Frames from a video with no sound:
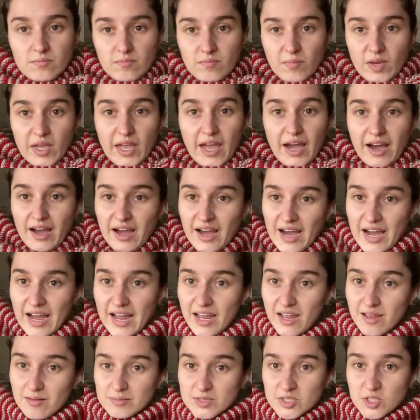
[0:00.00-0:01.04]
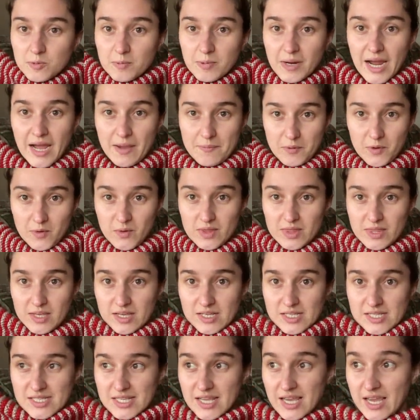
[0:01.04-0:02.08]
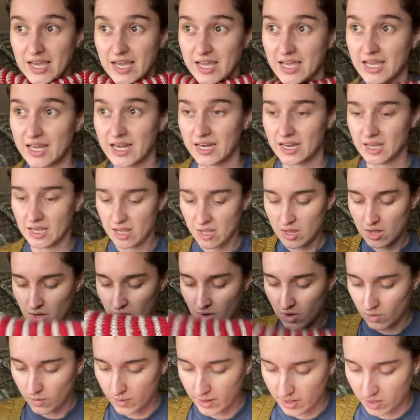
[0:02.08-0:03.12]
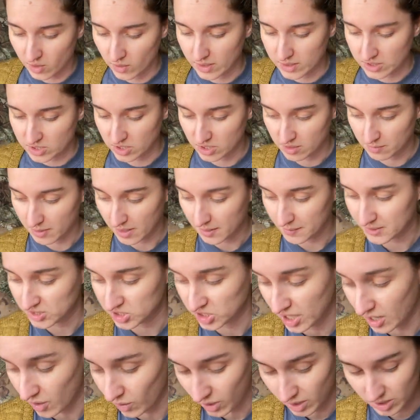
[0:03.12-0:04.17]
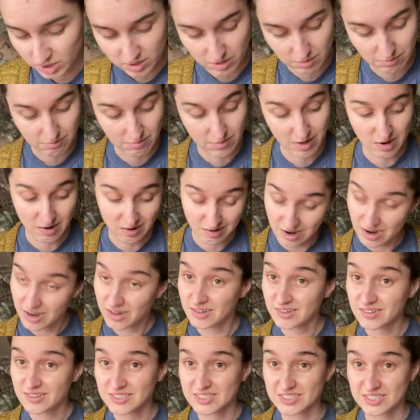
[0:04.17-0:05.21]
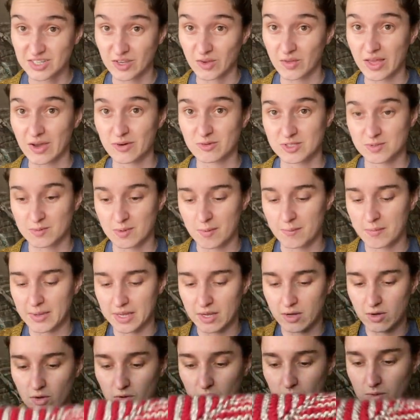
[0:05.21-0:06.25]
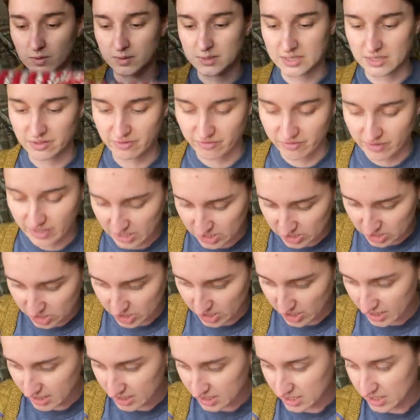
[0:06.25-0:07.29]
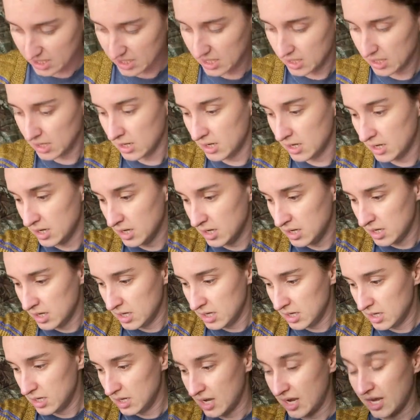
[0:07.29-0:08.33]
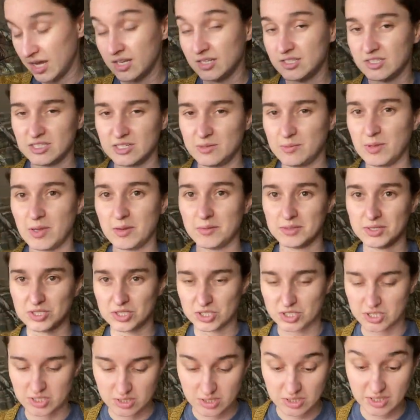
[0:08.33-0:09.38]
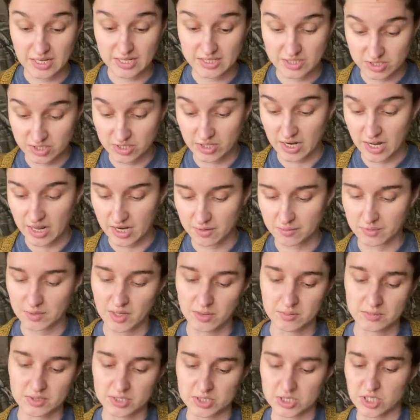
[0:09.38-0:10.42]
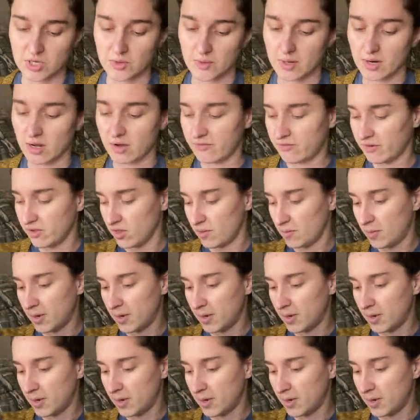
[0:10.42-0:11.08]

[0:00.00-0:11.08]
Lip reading: But yeah, I am super happy with this, and we are going to the baby shower tomorrow. So that was my big goal, was to finish it, and to be able to, yesterday, to be able to show it off on the